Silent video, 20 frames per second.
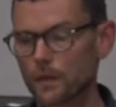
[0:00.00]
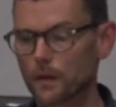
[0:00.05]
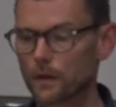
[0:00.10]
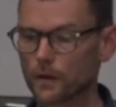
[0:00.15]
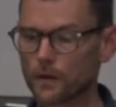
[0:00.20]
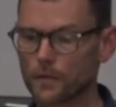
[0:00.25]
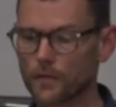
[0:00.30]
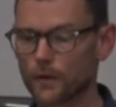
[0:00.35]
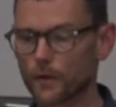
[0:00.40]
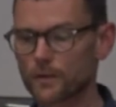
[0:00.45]

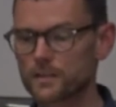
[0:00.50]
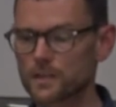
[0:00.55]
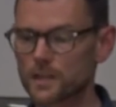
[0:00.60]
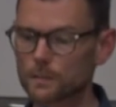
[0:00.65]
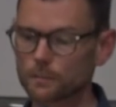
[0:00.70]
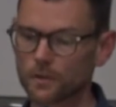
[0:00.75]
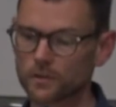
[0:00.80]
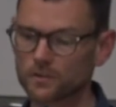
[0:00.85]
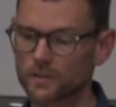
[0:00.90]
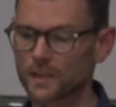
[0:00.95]

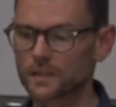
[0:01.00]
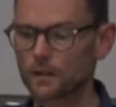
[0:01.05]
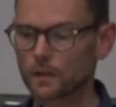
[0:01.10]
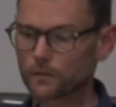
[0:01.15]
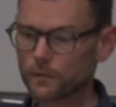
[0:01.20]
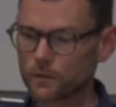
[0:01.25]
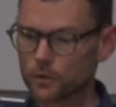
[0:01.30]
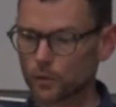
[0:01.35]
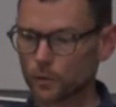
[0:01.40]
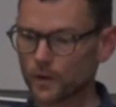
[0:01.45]
13%
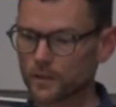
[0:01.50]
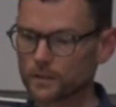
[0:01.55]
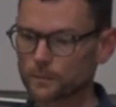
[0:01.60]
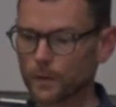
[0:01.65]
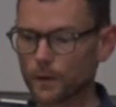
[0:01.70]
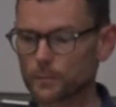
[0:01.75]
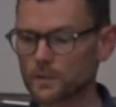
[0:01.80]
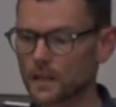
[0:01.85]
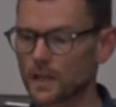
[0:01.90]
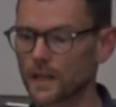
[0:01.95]
of the US
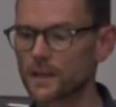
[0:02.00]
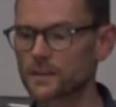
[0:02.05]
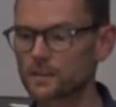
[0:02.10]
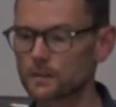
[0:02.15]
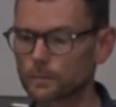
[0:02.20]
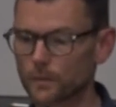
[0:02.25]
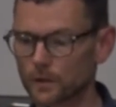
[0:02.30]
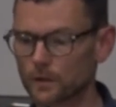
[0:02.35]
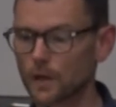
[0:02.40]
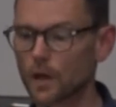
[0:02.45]
population,
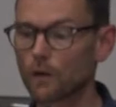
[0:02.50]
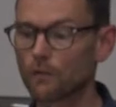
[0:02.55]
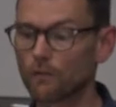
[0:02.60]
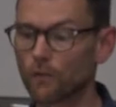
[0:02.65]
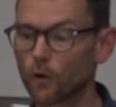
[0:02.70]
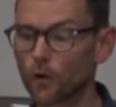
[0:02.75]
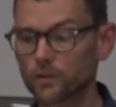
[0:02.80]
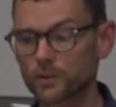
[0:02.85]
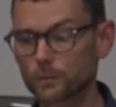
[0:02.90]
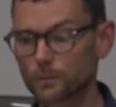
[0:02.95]
but
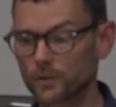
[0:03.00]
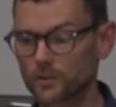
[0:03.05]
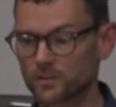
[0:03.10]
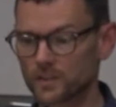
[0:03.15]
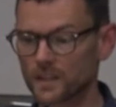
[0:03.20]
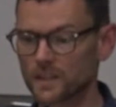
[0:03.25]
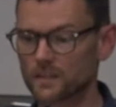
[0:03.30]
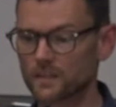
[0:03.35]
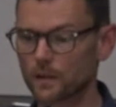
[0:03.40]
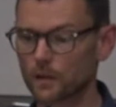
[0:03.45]

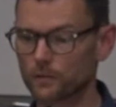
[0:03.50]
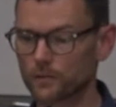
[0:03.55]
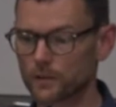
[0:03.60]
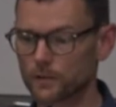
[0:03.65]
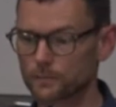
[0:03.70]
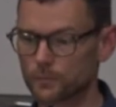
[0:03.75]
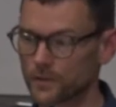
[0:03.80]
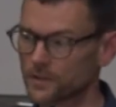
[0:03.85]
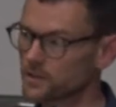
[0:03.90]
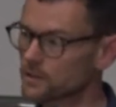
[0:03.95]
40% of its
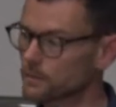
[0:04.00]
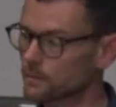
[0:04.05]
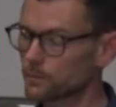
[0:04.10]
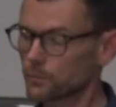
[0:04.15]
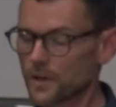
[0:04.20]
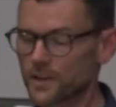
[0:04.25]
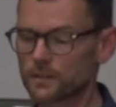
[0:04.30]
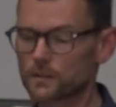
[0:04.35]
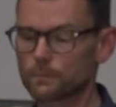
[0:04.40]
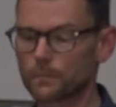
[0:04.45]

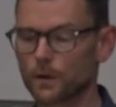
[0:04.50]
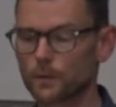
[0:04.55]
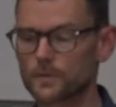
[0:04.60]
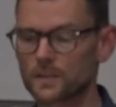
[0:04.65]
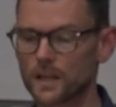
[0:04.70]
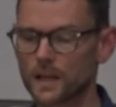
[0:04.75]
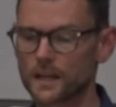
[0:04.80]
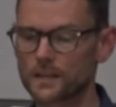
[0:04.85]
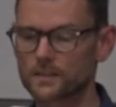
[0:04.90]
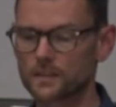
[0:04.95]
prison
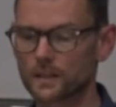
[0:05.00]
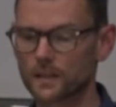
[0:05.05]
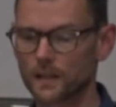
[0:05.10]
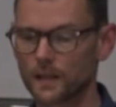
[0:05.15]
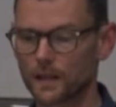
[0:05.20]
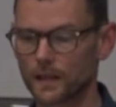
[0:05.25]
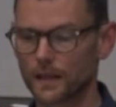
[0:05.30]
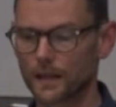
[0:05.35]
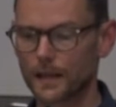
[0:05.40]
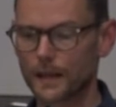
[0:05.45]
population.
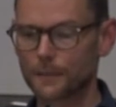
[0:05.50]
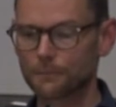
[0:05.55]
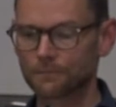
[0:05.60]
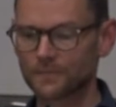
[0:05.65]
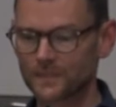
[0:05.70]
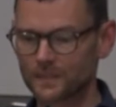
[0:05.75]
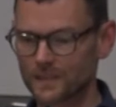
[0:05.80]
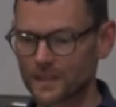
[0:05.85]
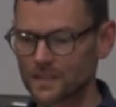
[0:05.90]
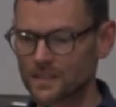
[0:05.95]

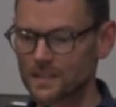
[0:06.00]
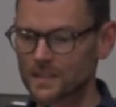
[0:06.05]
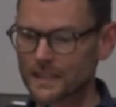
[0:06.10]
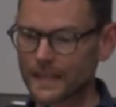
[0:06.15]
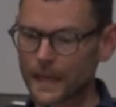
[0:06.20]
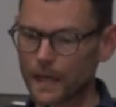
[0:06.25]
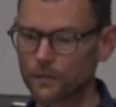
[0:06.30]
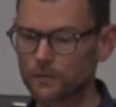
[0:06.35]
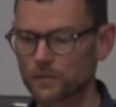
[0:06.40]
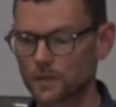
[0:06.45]
This
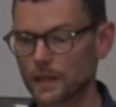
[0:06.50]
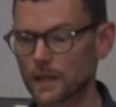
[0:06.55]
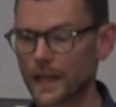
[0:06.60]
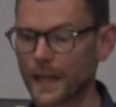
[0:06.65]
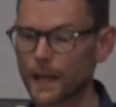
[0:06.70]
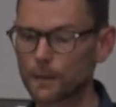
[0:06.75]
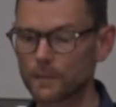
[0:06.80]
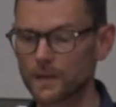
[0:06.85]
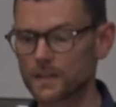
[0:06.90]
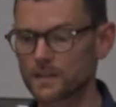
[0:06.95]
gives an
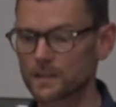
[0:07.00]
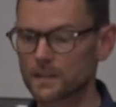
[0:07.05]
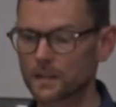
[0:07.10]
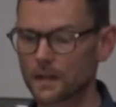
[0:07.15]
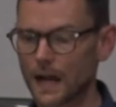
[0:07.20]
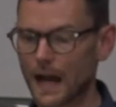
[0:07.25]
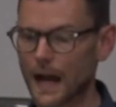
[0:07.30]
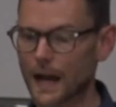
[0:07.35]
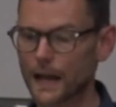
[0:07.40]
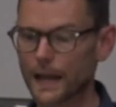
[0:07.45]
image
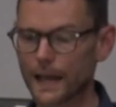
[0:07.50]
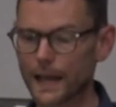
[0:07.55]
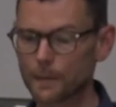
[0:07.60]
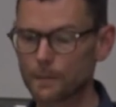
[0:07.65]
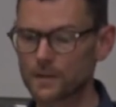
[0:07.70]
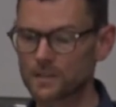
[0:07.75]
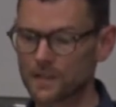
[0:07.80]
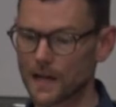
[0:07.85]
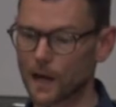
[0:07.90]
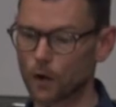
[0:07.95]

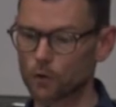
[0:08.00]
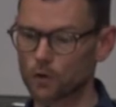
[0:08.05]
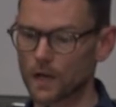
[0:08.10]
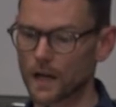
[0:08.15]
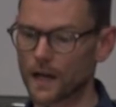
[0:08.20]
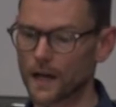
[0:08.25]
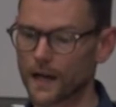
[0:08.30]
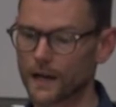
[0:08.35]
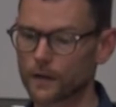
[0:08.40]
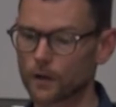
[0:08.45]

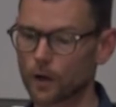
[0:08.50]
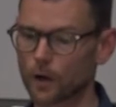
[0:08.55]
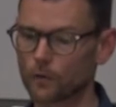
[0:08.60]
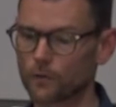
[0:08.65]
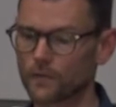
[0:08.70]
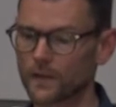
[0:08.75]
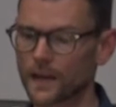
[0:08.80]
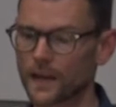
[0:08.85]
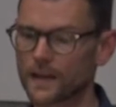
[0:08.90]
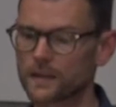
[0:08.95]
outline
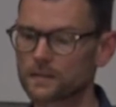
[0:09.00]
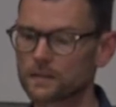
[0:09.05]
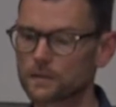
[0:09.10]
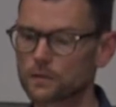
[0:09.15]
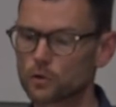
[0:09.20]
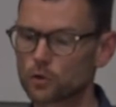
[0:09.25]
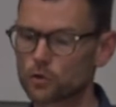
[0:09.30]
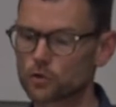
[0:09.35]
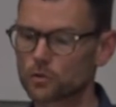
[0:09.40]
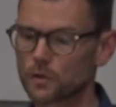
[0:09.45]
of
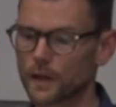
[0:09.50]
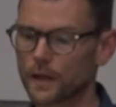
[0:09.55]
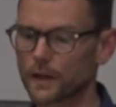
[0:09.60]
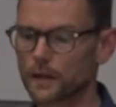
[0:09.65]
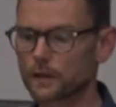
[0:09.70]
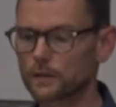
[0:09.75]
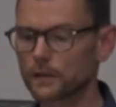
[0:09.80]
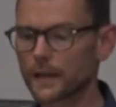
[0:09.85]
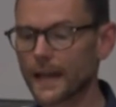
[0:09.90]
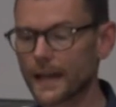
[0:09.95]

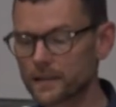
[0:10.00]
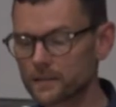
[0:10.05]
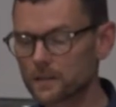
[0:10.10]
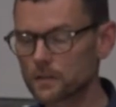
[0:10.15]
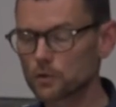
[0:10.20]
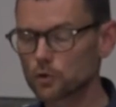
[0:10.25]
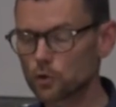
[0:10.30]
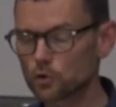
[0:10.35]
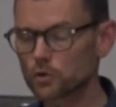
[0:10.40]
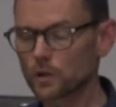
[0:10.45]

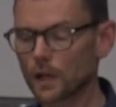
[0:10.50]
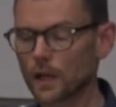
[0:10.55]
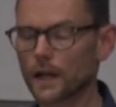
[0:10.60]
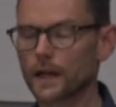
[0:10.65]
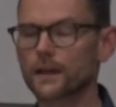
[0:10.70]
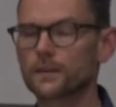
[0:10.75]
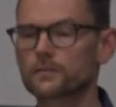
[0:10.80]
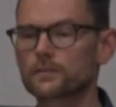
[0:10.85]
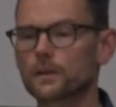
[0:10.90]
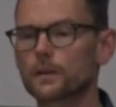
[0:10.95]

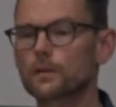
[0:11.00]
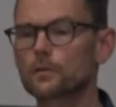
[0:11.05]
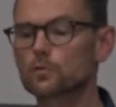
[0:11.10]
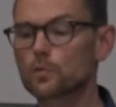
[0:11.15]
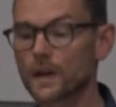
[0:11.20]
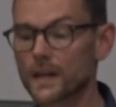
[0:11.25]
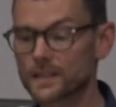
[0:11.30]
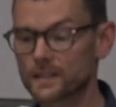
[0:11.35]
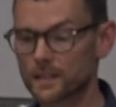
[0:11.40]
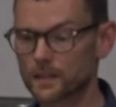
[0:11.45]
institutionalized
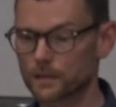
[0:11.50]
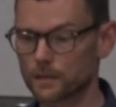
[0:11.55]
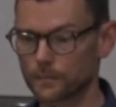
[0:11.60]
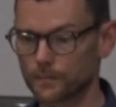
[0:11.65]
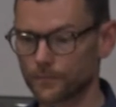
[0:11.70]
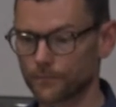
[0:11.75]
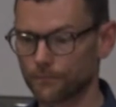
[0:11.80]
racism.